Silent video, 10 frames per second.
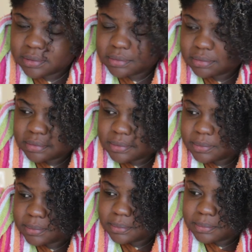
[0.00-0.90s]

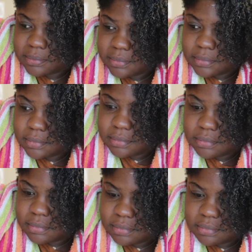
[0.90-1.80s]

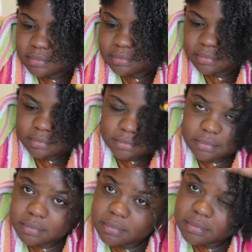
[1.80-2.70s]
Nothing is said.